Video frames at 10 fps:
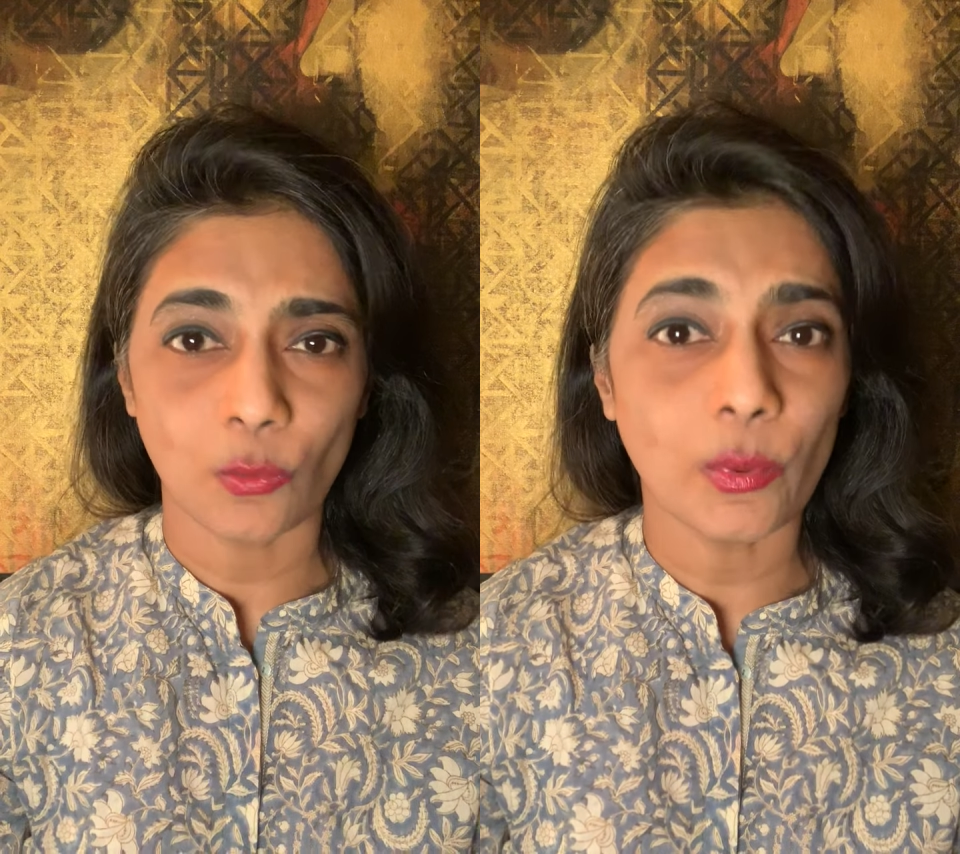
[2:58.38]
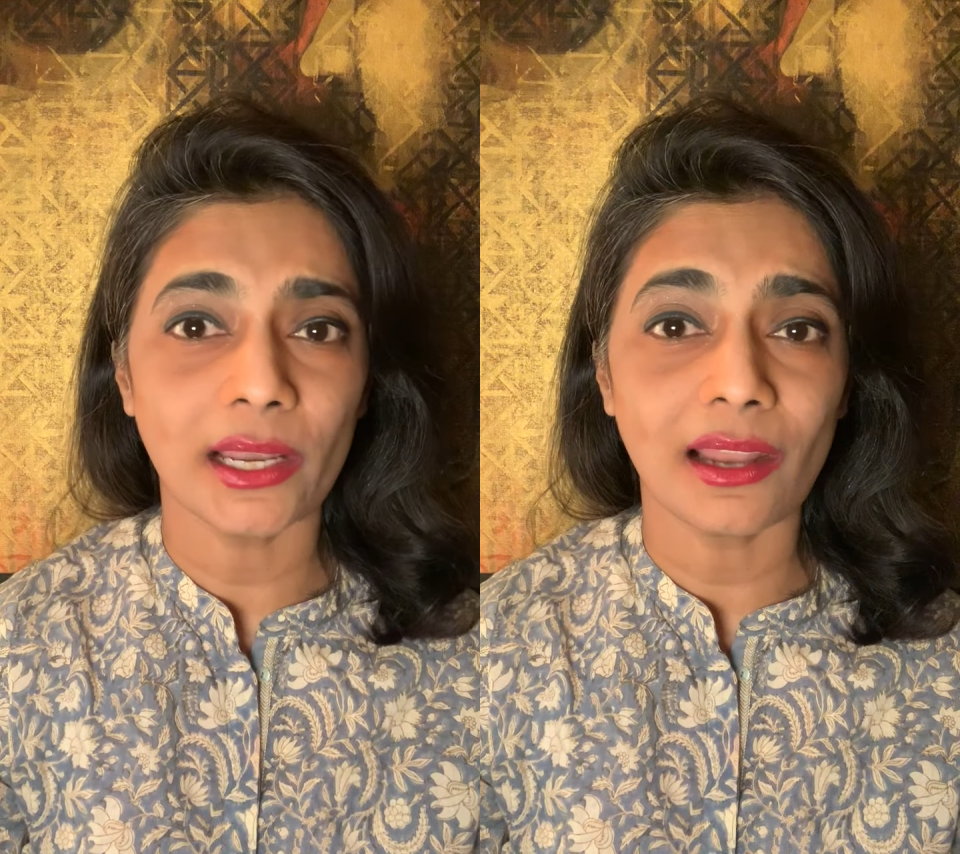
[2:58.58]

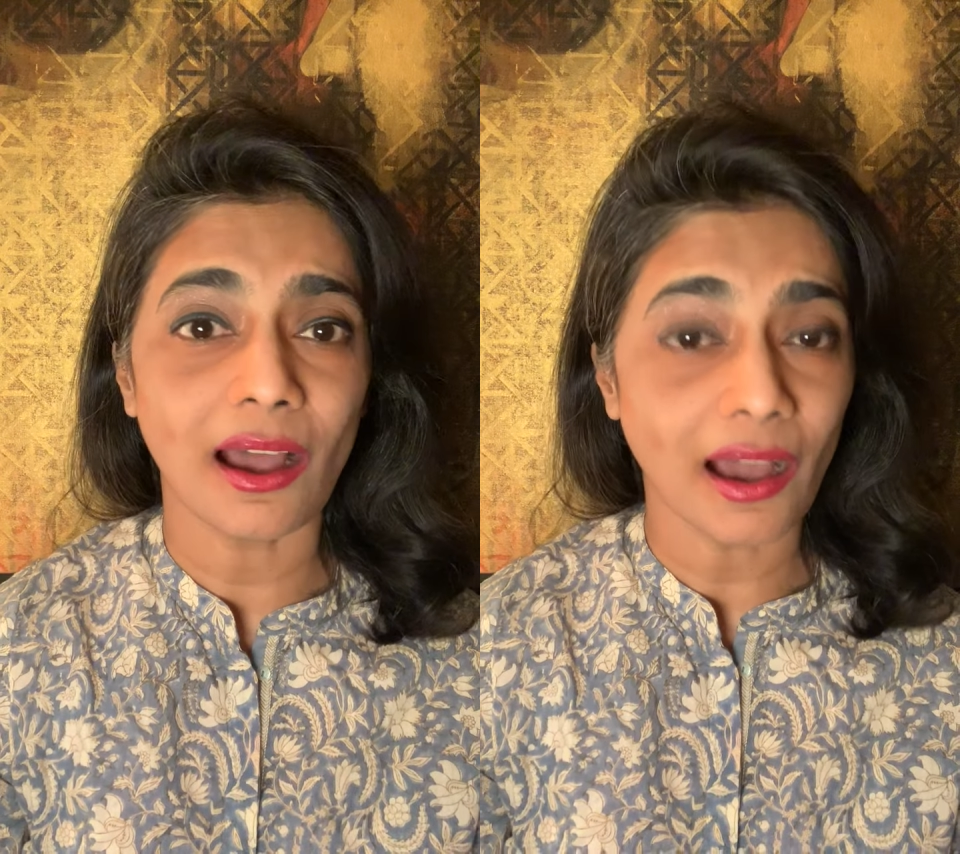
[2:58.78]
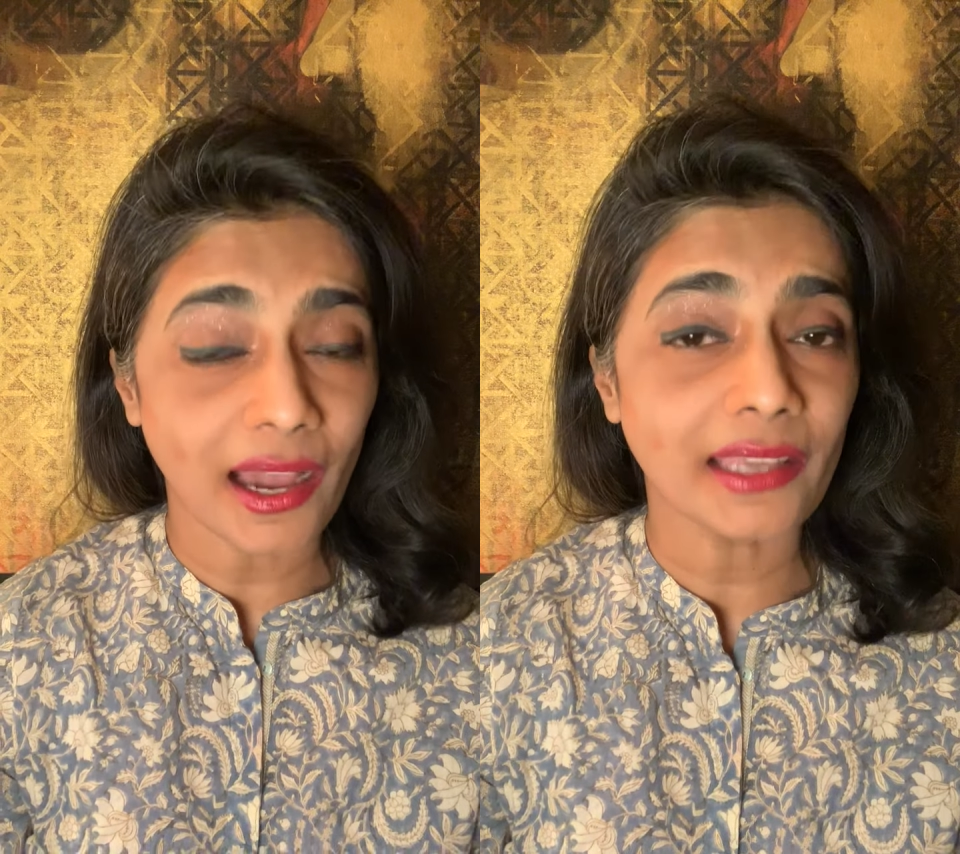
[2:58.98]
Well,
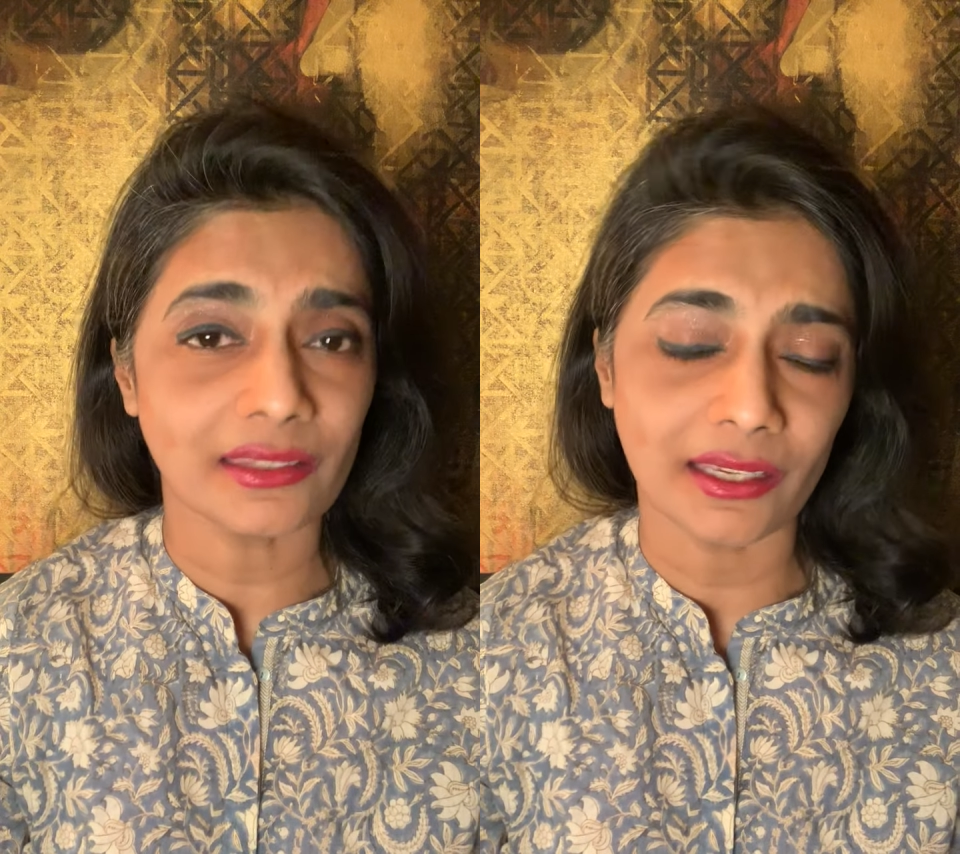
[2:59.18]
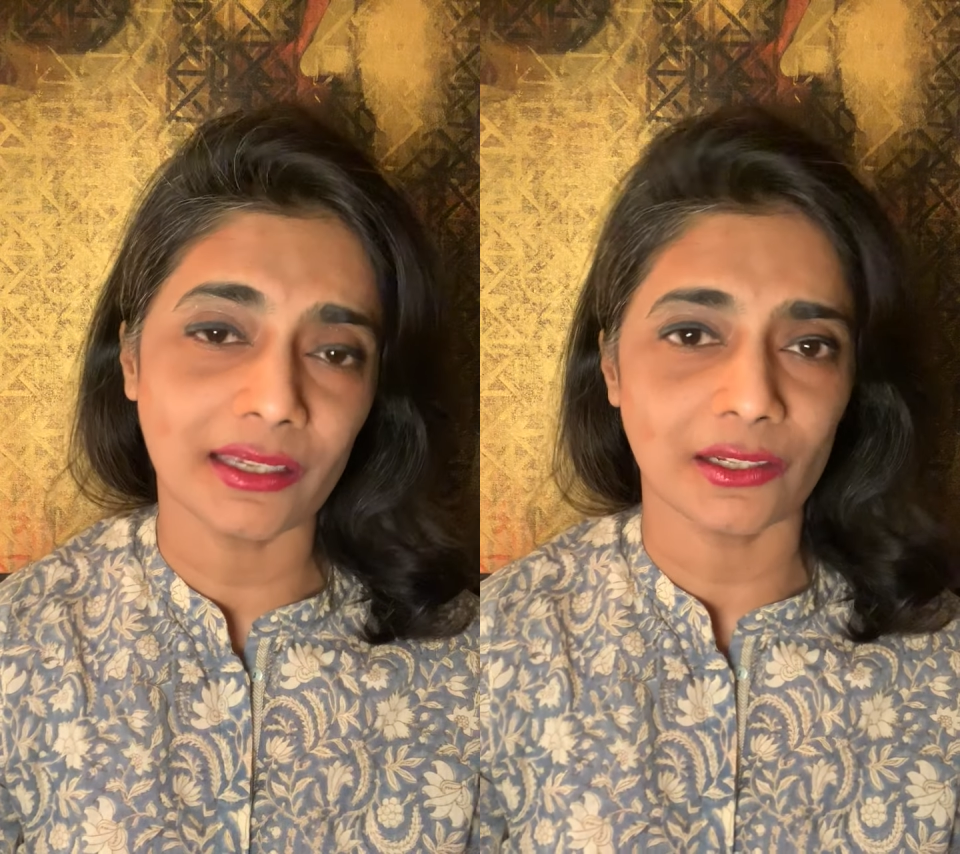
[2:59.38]
I
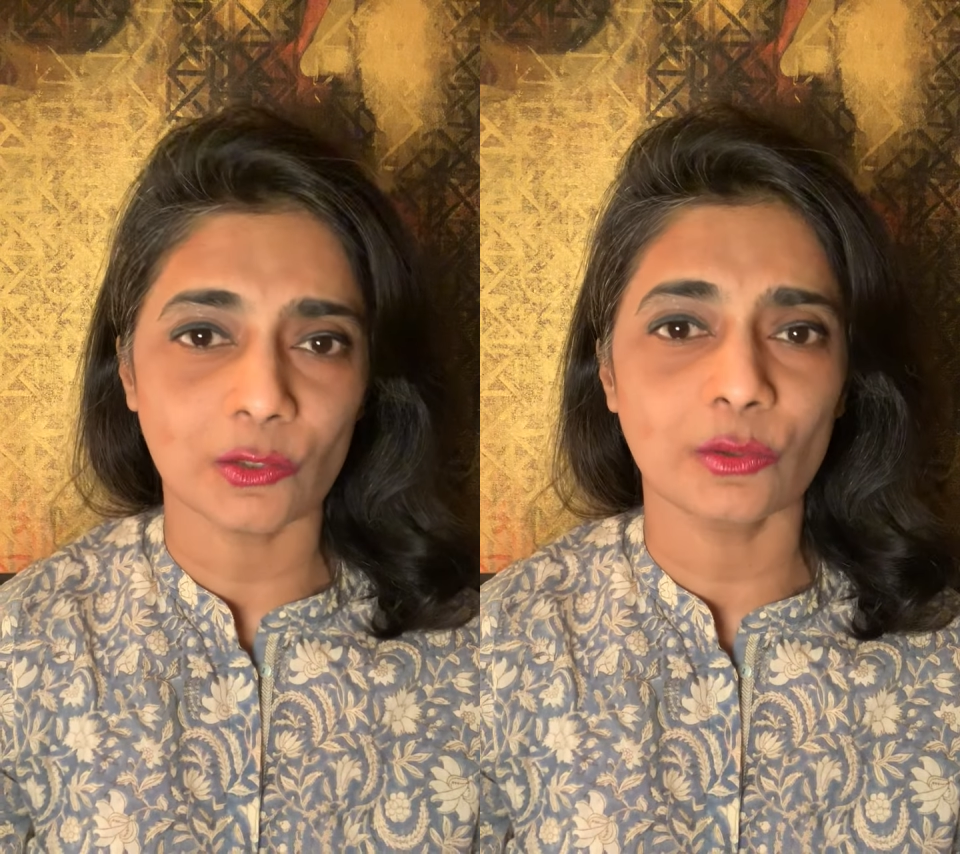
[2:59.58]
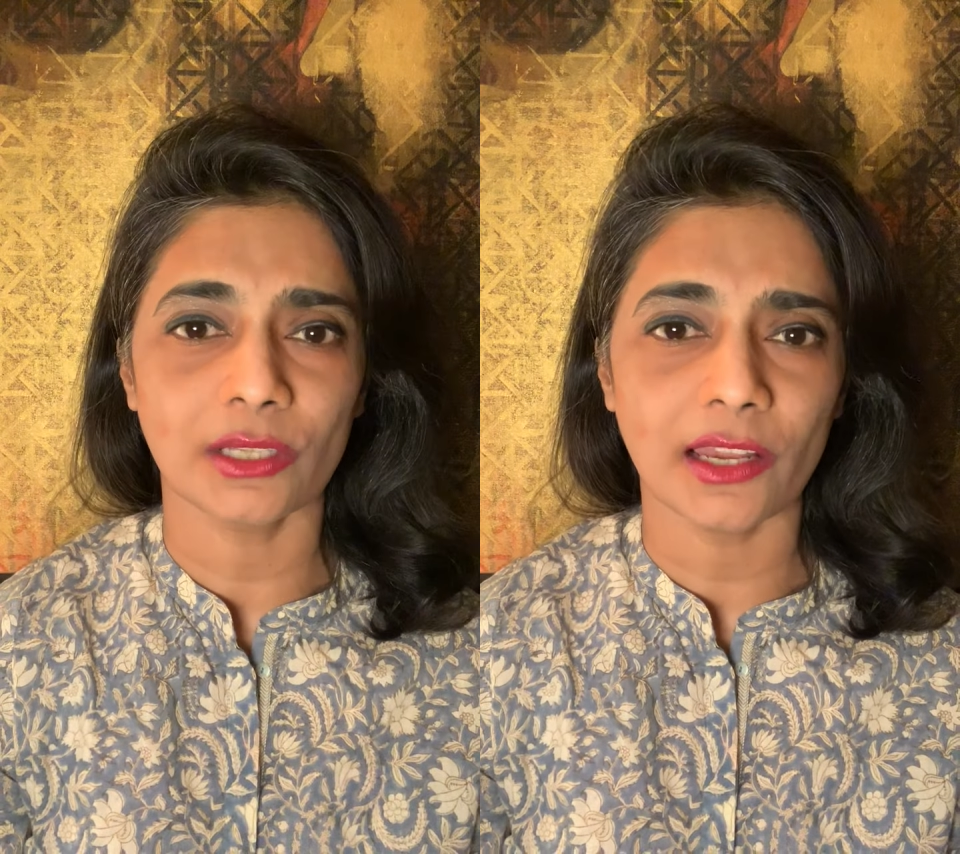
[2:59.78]
think
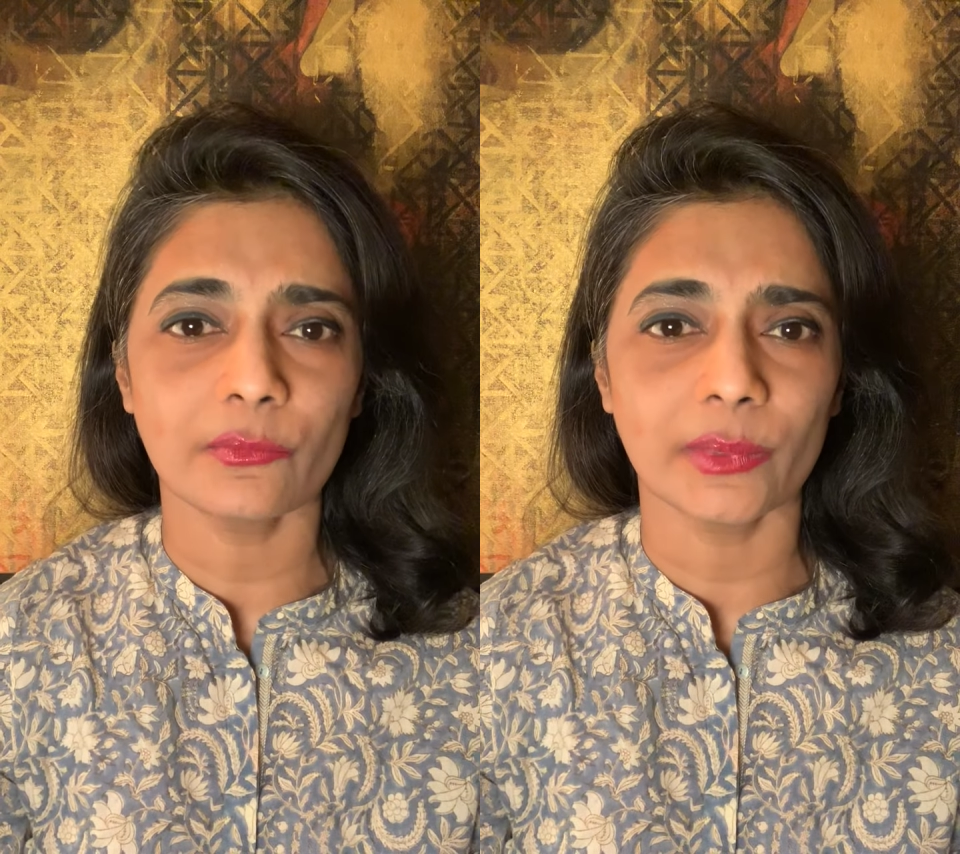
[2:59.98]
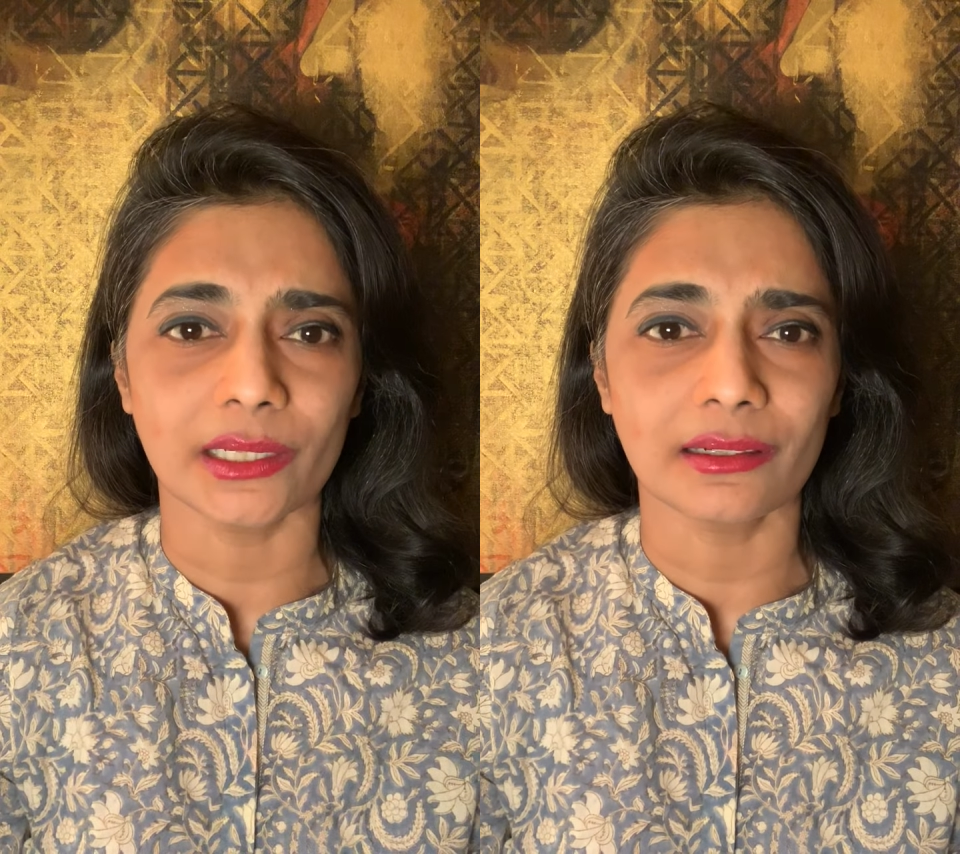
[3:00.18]
it could
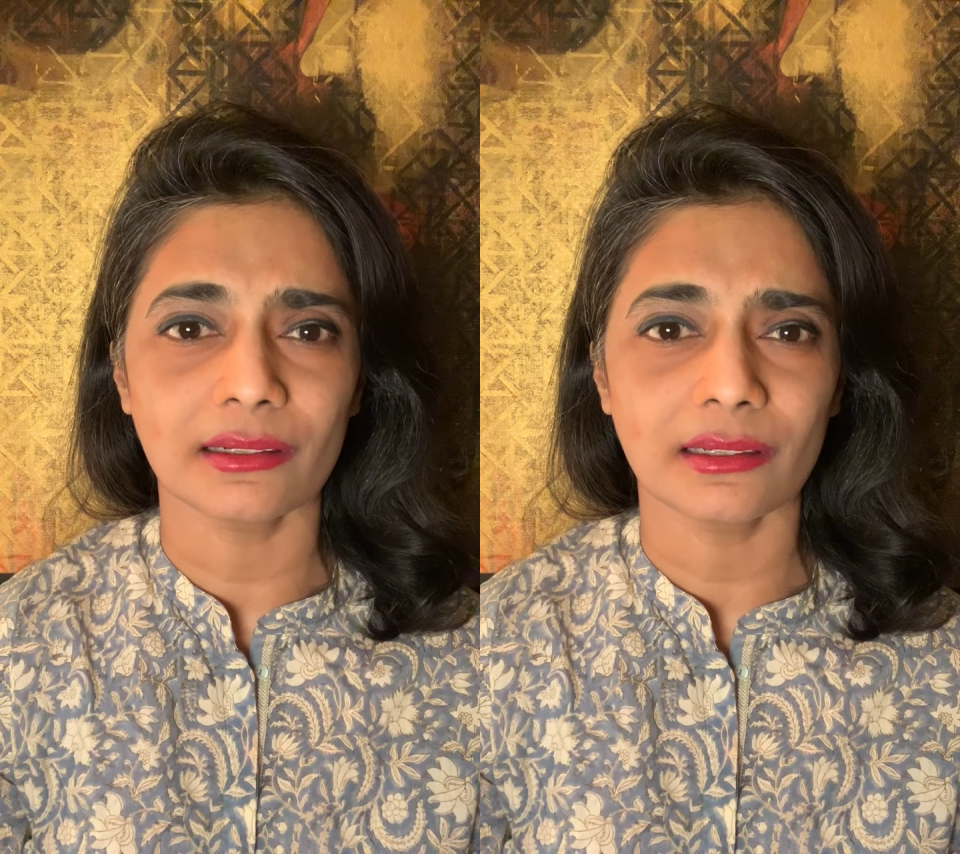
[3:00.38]
have been.